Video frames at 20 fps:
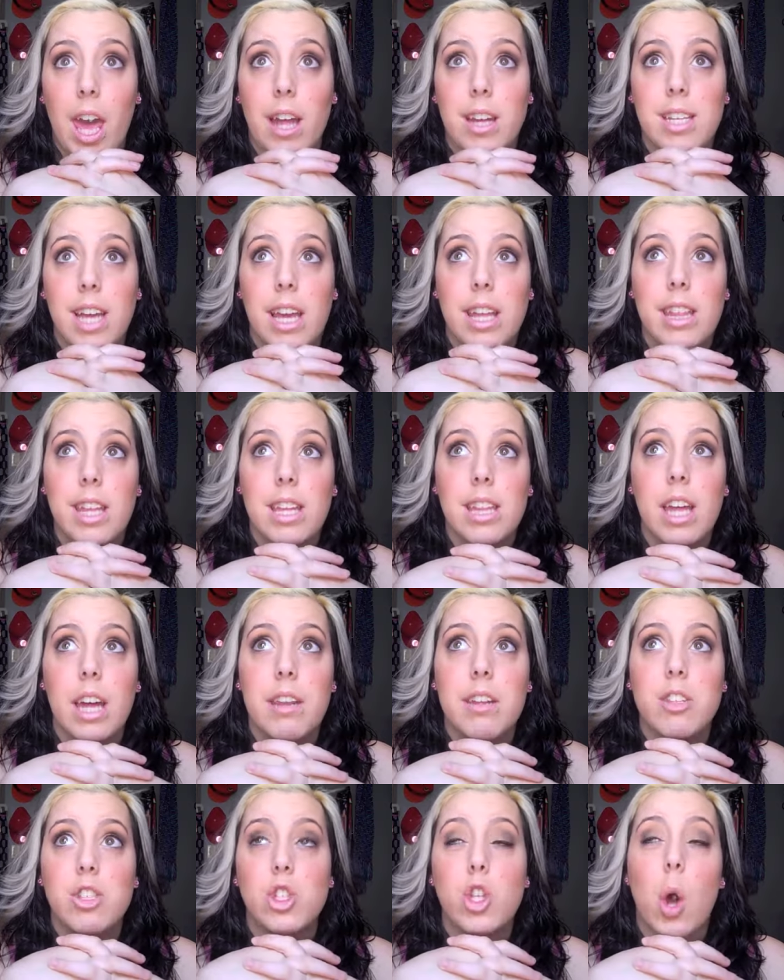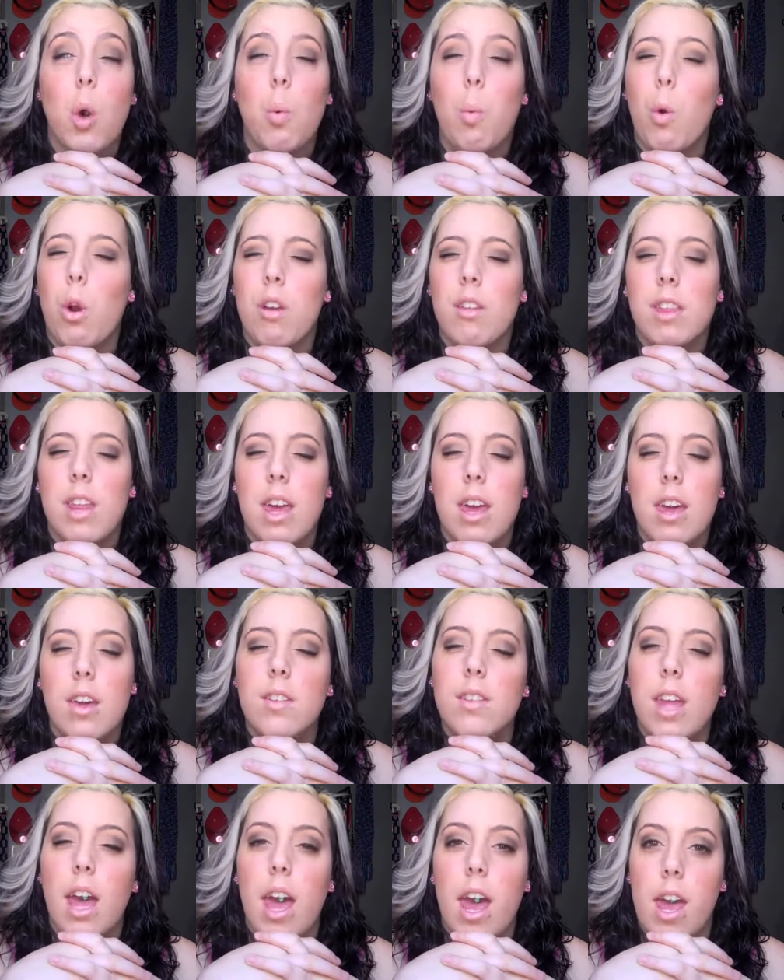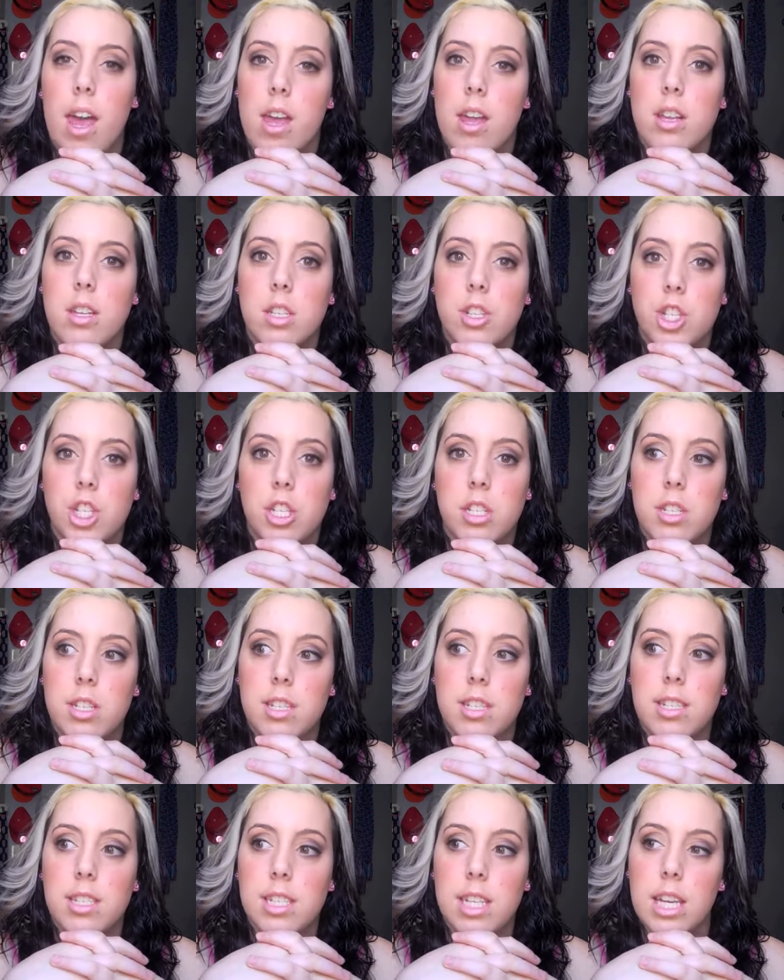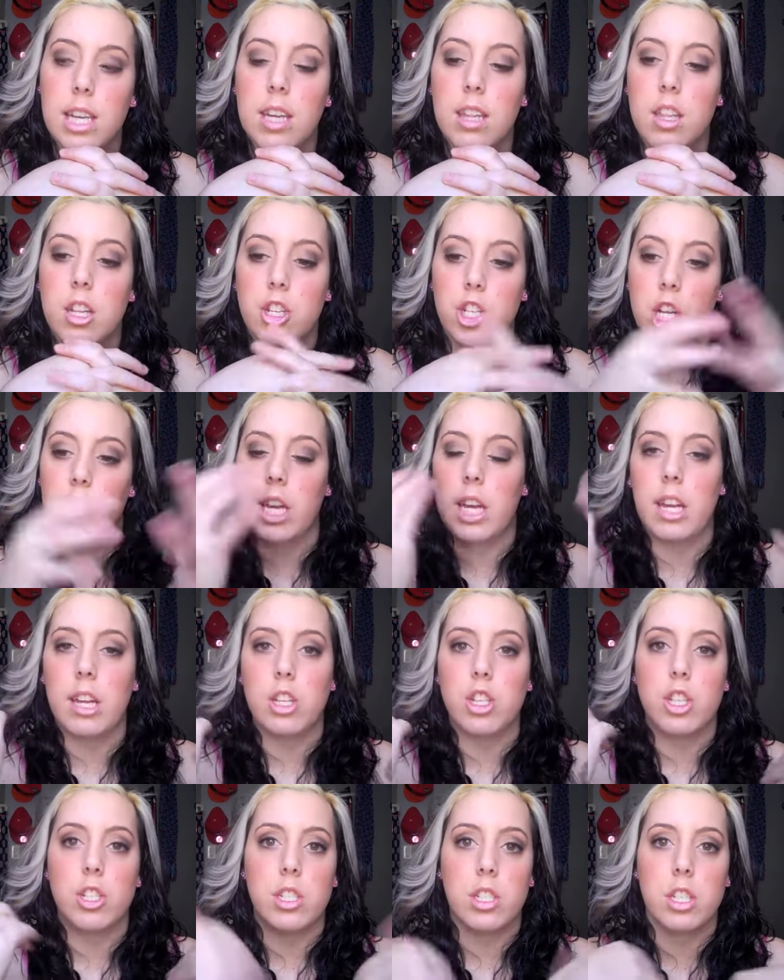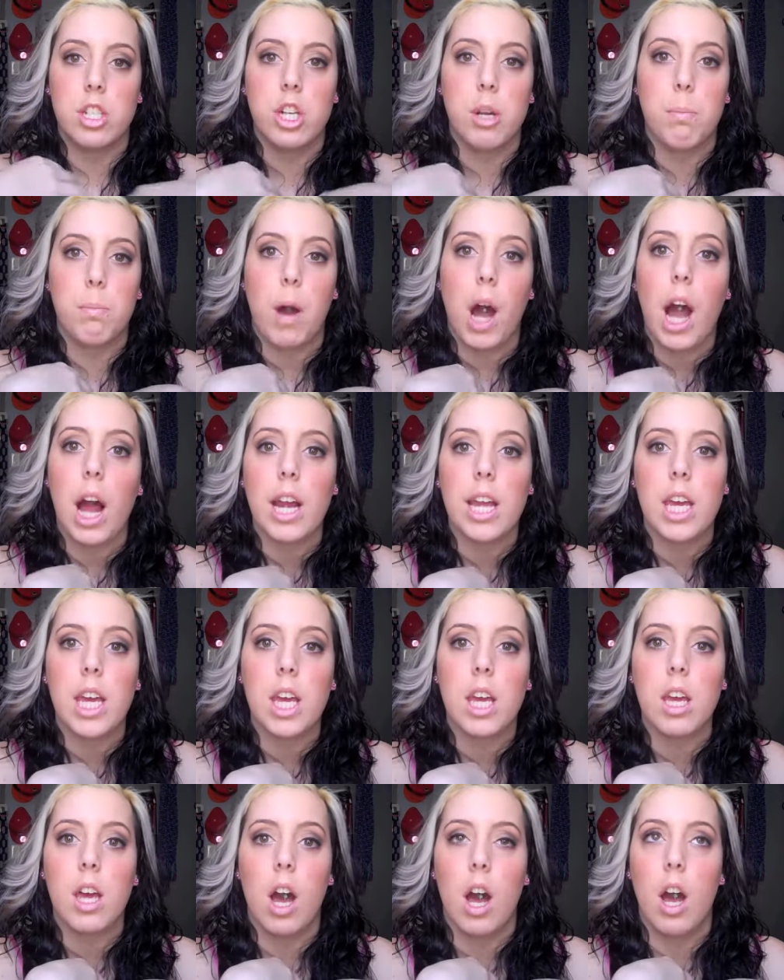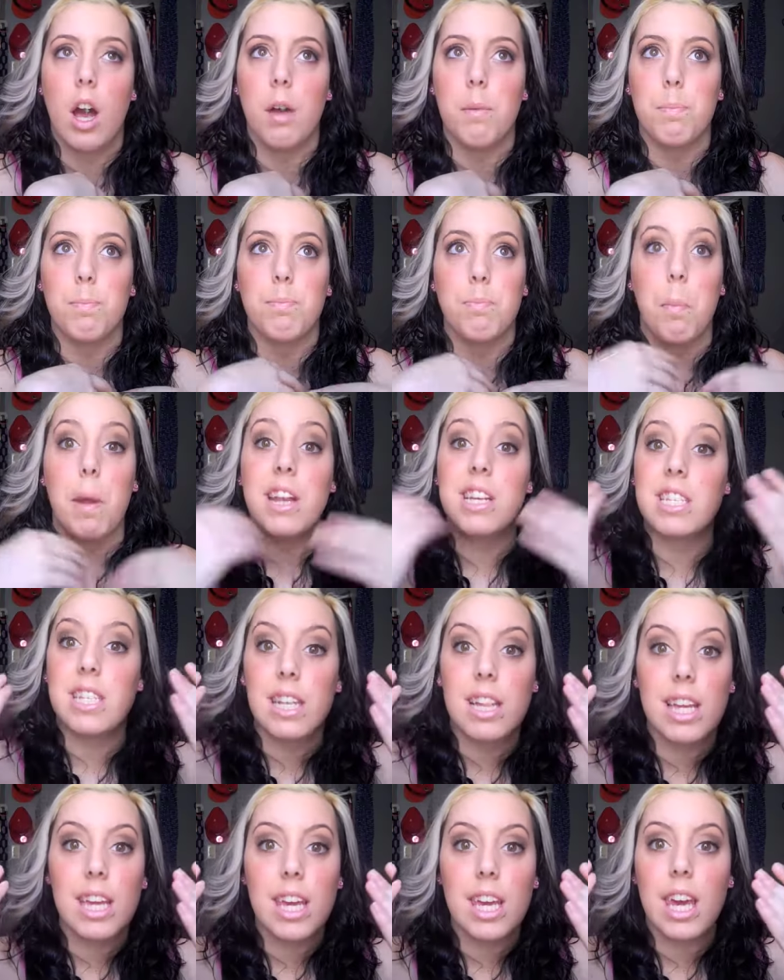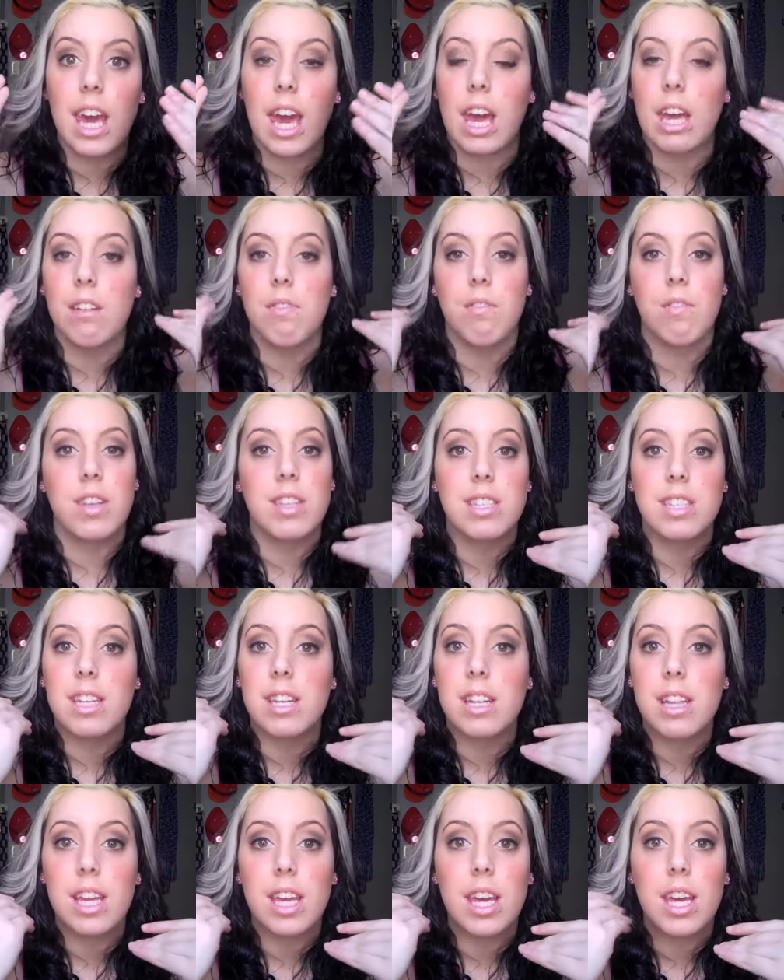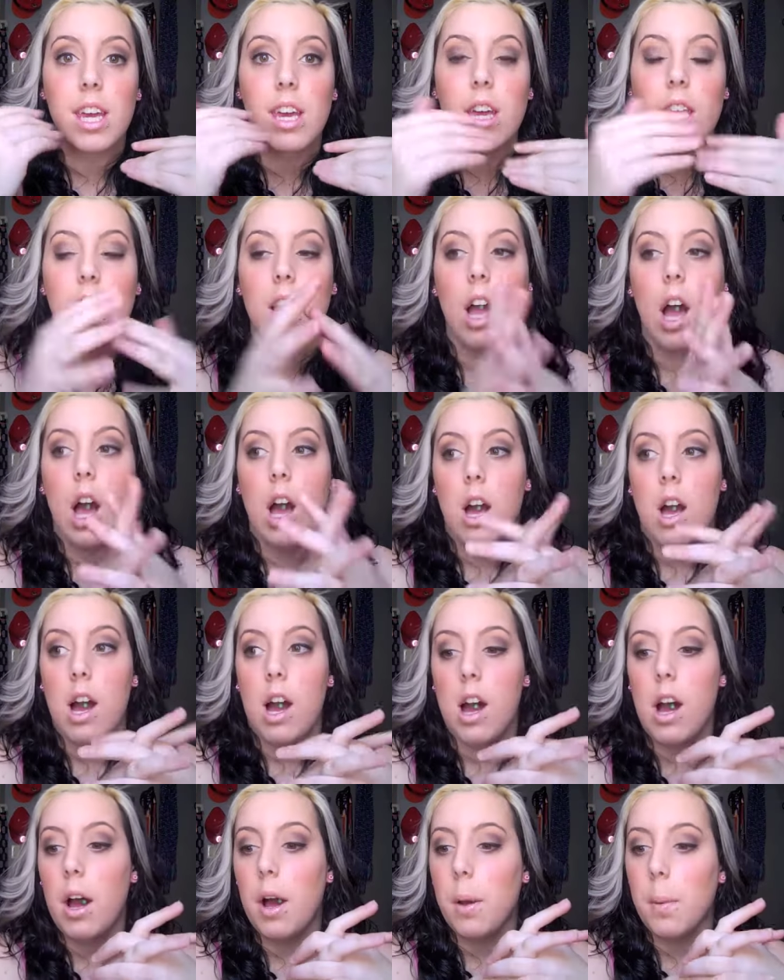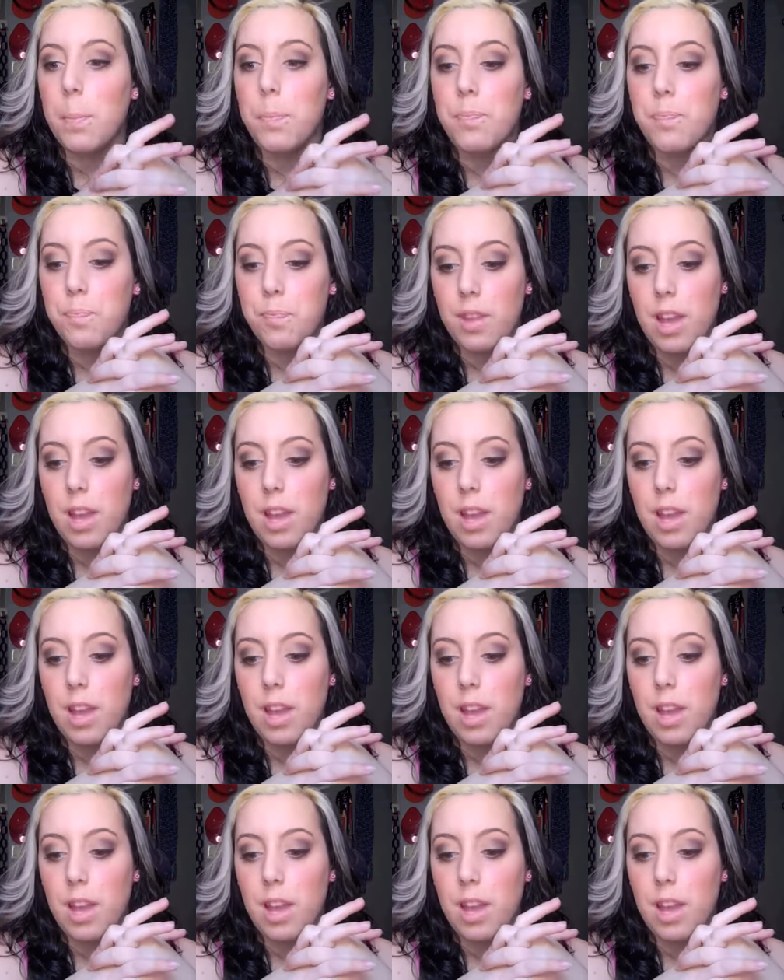and I think that it's so worth it in the end just to see the changes in your body um, mentally and physically um,